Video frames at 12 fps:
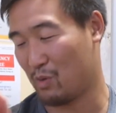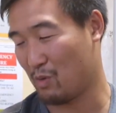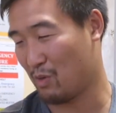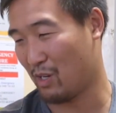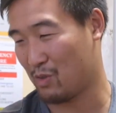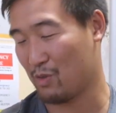I
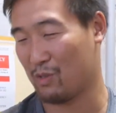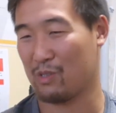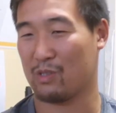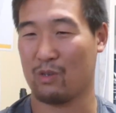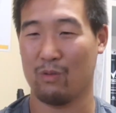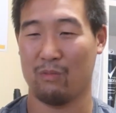took her to
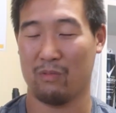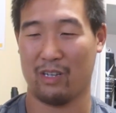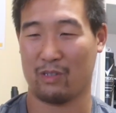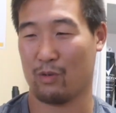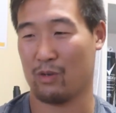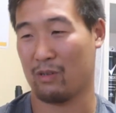school, and
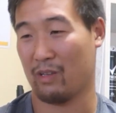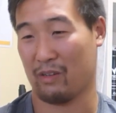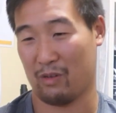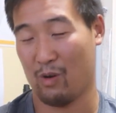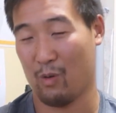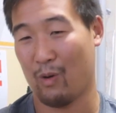I told her,
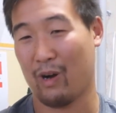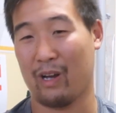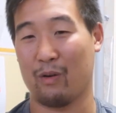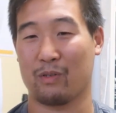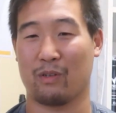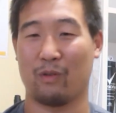like, you know why
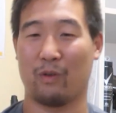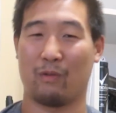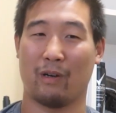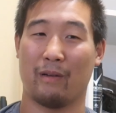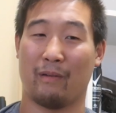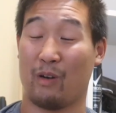I was annoyed,
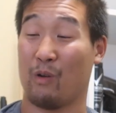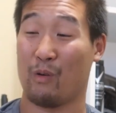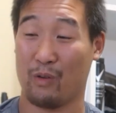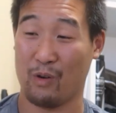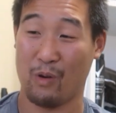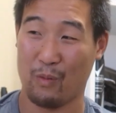right? I know,
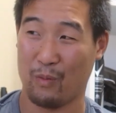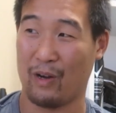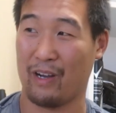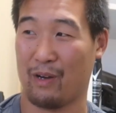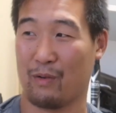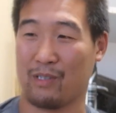you know
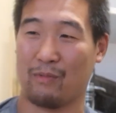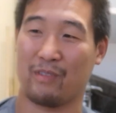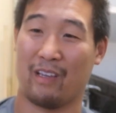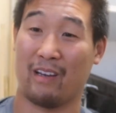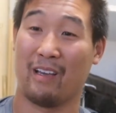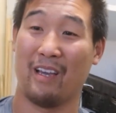why I was
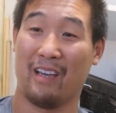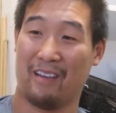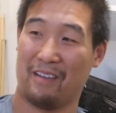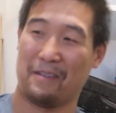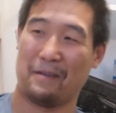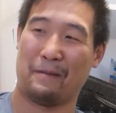upset,
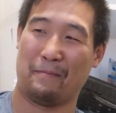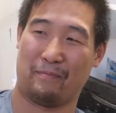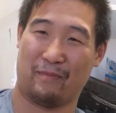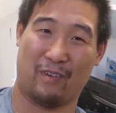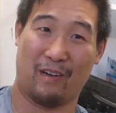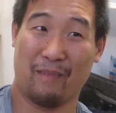
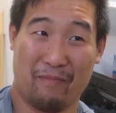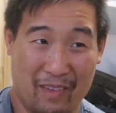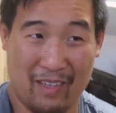right?